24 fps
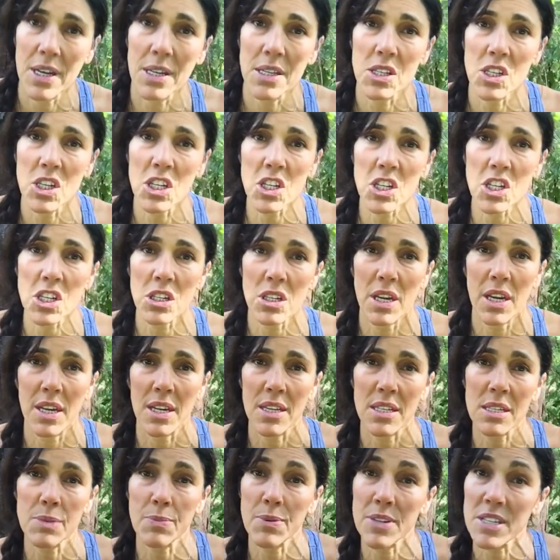
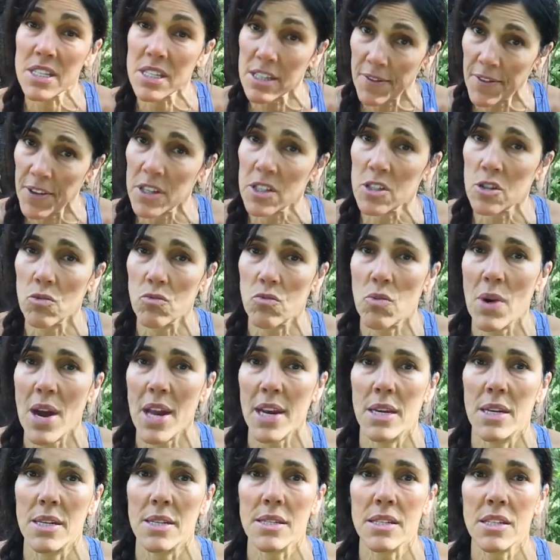conditioning specific to
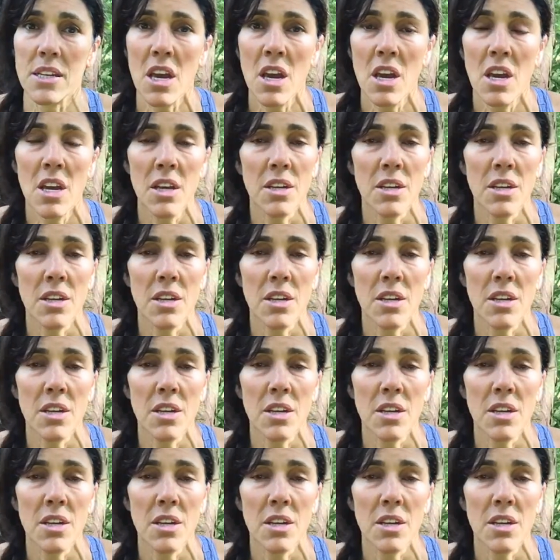runners.